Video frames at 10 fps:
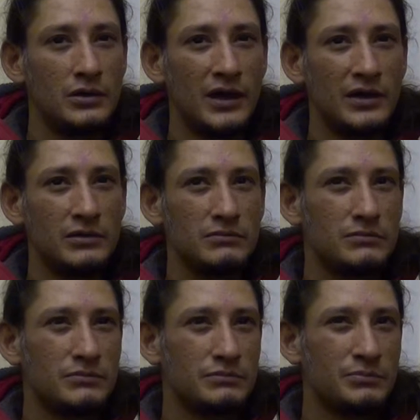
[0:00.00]
and
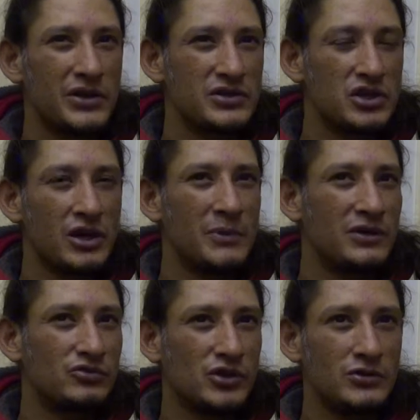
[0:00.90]
by the time
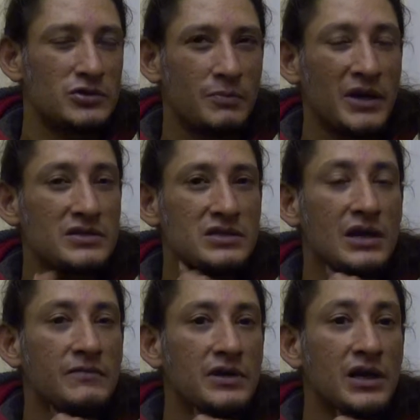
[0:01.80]
I'd grown to about
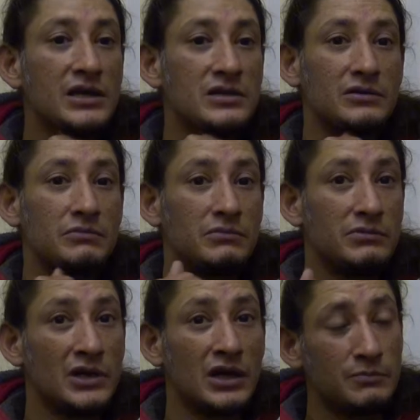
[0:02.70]
7 I had a
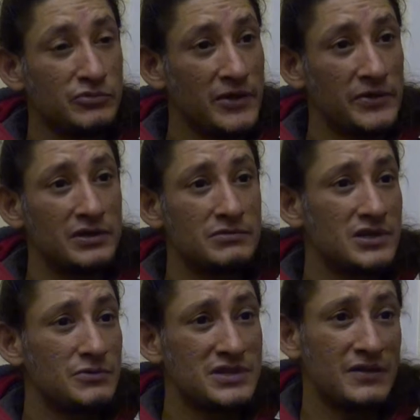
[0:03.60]
younger brother, so
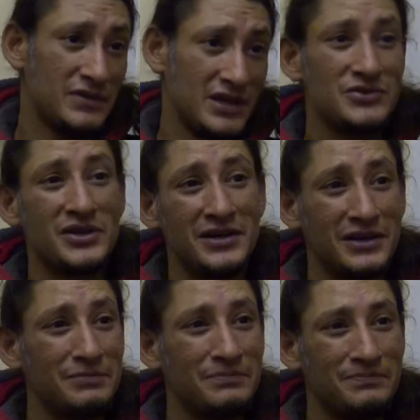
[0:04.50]
he was 7 years younger.